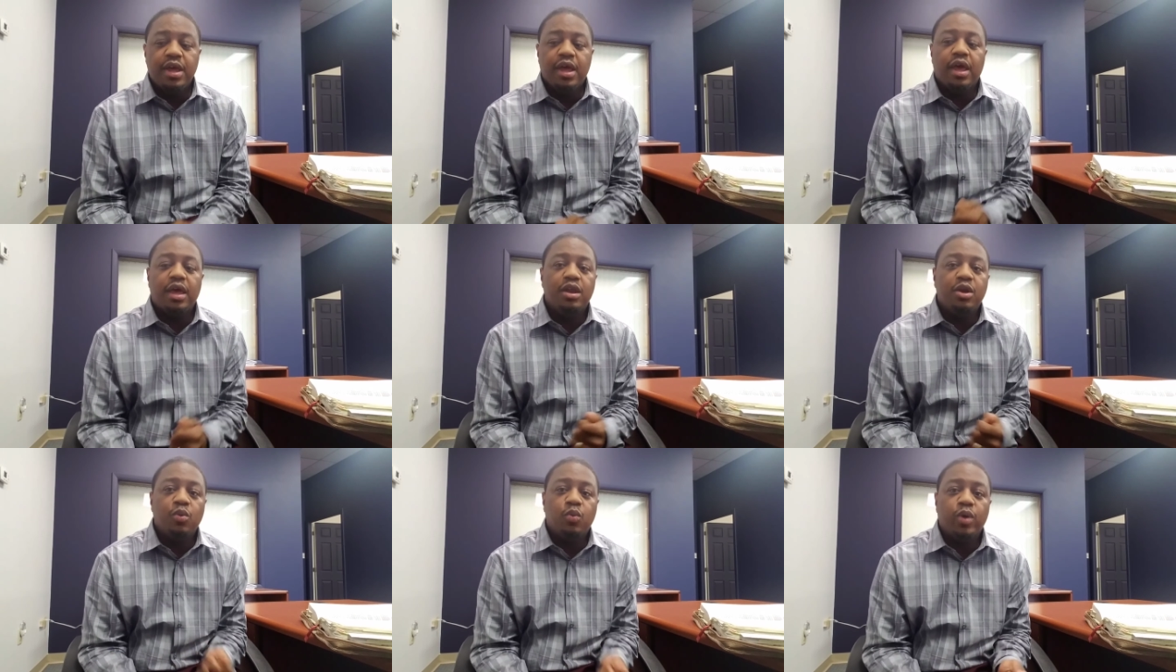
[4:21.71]

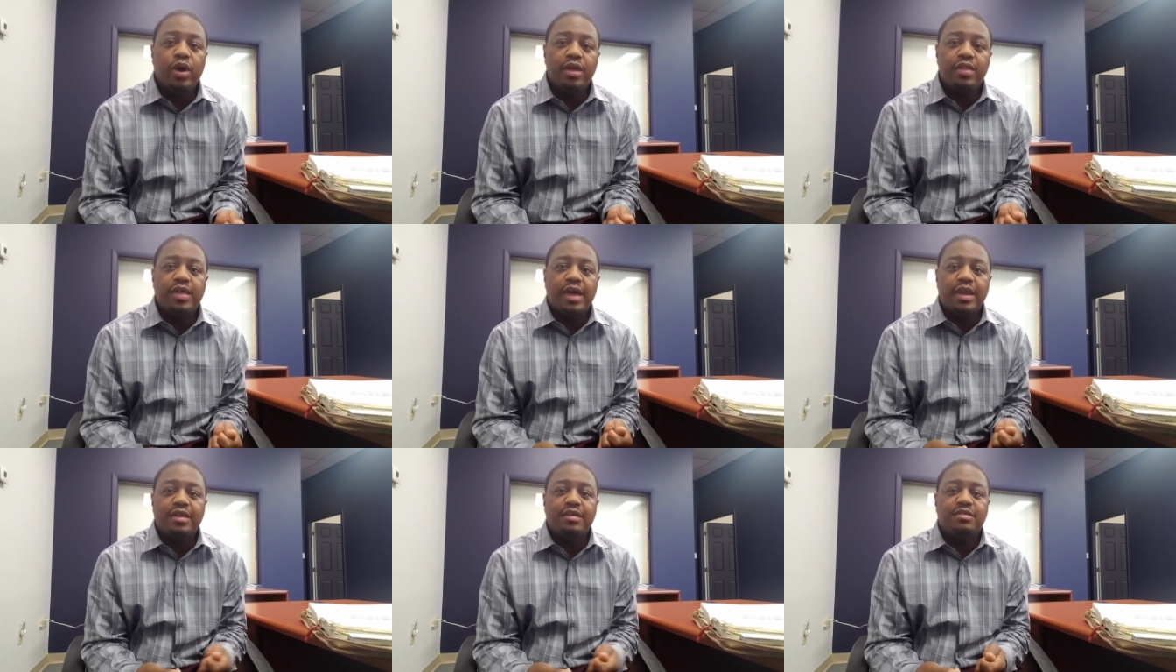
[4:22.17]
in a way
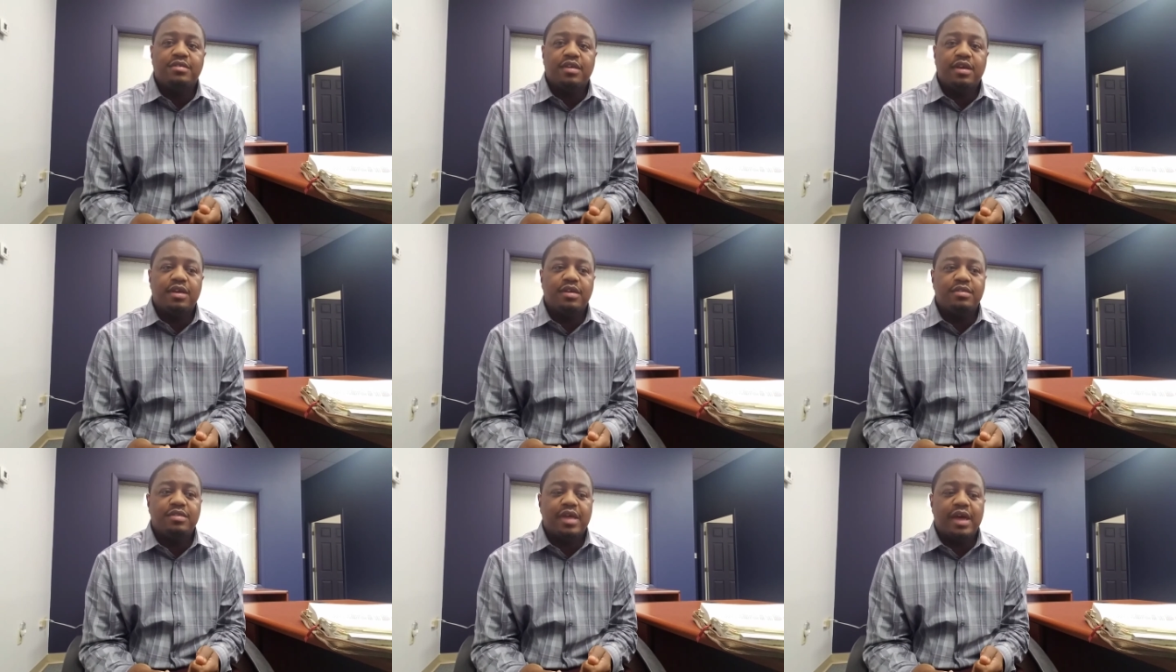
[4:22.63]
that is
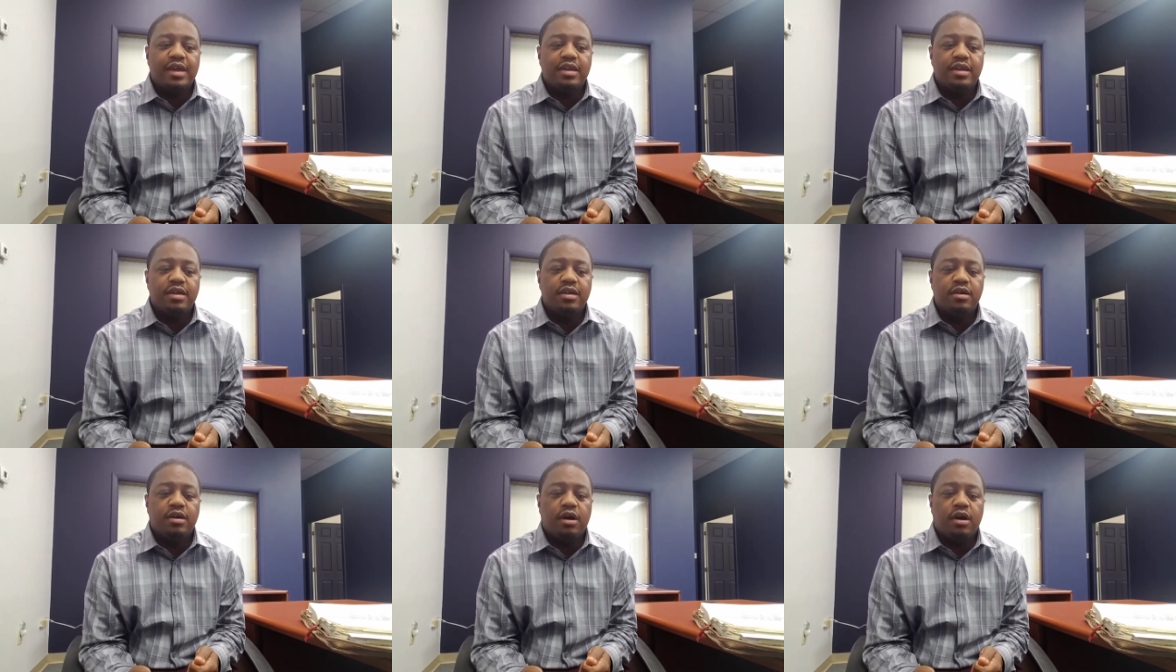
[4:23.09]
that
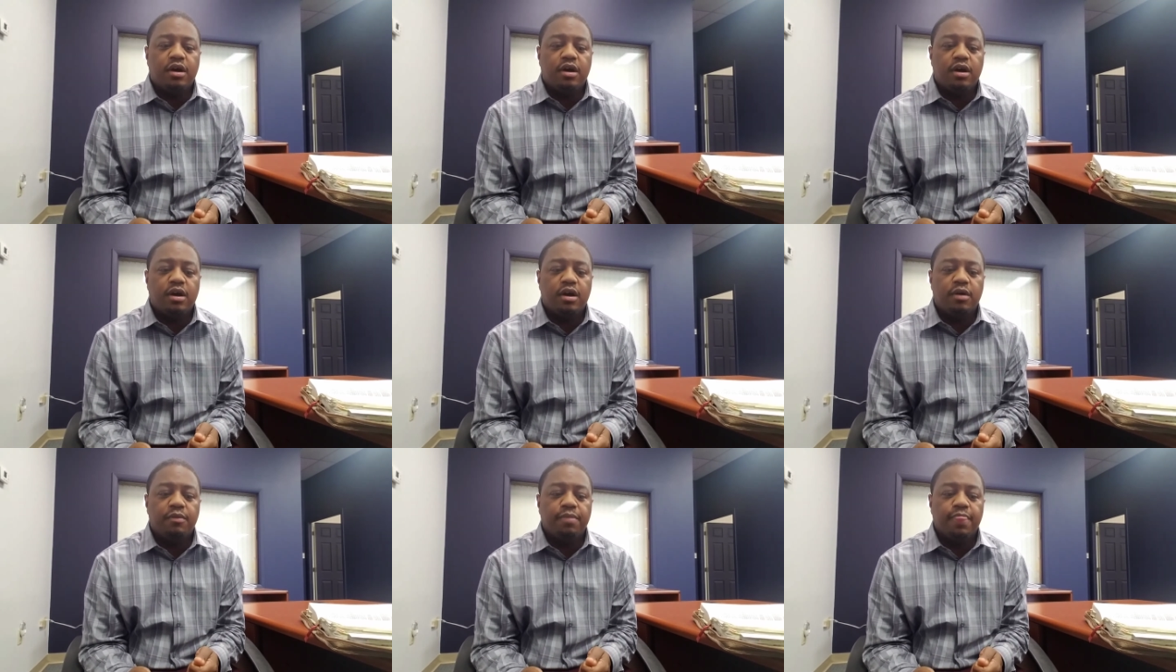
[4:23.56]

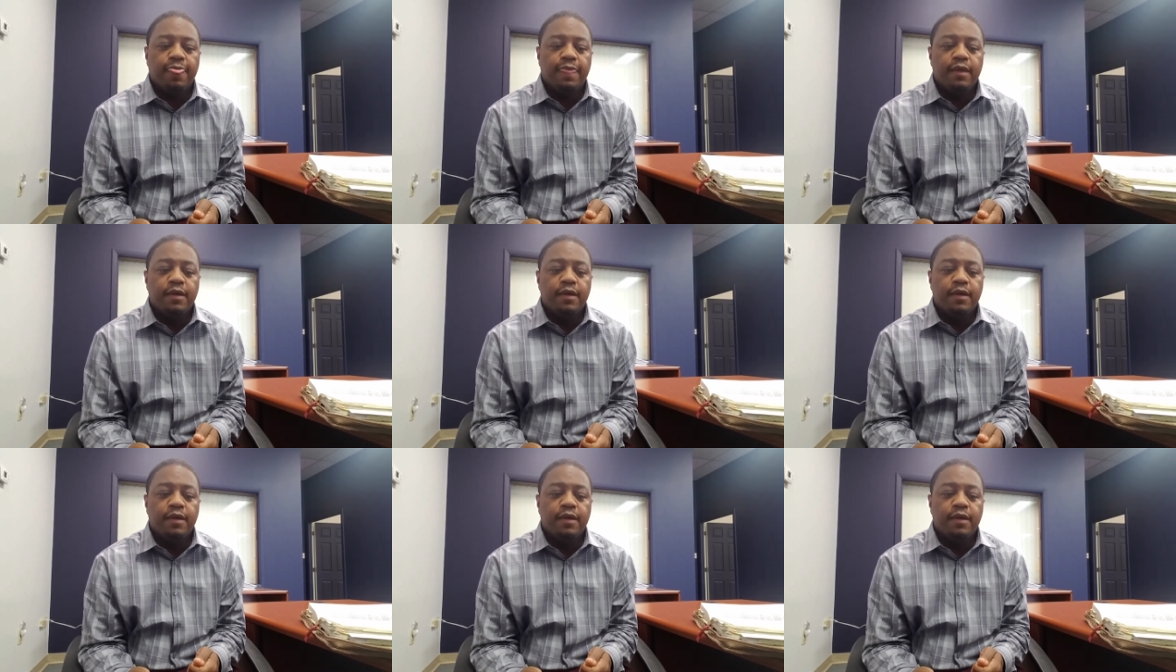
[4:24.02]
um,